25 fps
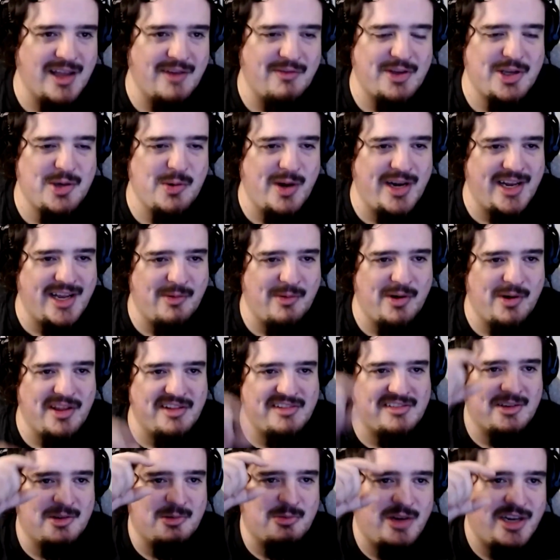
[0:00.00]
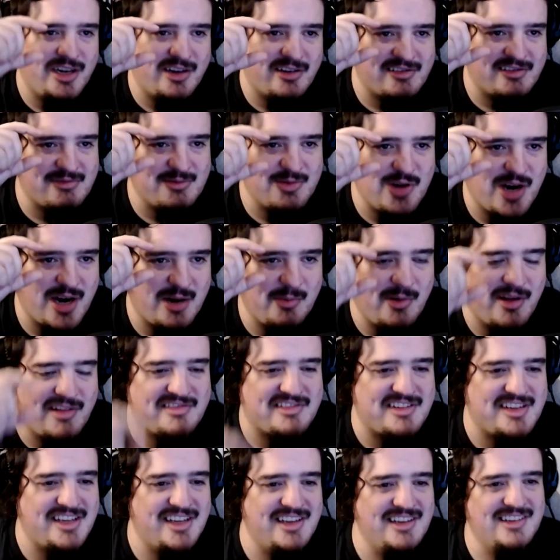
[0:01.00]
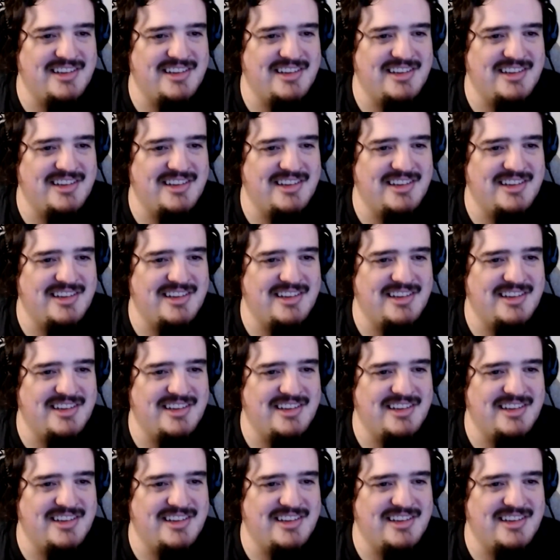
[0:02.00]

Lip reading: level? You want to get one of those little readers in Dragon Ball Z?